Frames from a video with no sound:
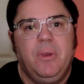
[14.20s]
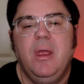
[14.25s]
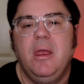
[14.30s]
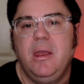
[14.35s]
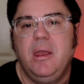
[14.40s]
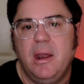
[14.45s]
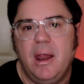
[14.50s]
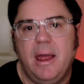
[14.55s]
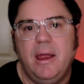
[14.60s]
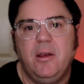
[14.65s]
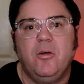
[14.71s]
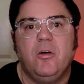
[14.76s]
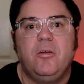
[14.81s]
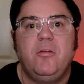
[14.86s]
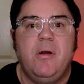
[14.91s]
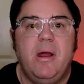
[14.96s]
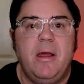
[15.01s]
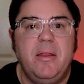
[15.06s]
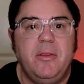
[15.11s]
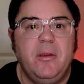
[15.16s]
G'day,
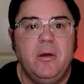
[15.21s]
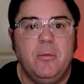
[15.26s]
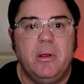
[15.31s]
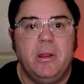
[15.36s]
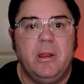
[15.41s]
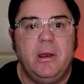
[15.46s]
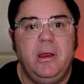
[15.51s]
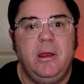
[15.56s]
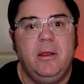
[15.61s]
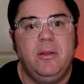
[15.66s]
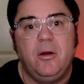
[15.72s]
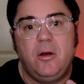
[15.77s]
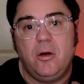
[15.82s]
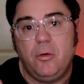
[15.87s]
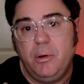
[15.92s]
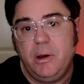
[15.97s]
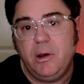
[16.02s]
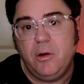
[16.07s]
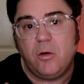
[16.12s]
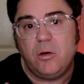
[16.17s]
Dr. Anthony Llewellyn here, the
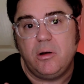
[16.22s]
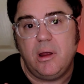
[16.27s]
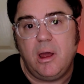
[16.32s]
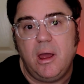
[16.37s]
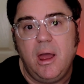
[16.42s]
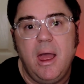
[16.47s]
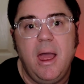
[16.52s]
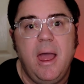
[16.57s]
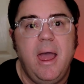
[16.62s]
Career Doctor,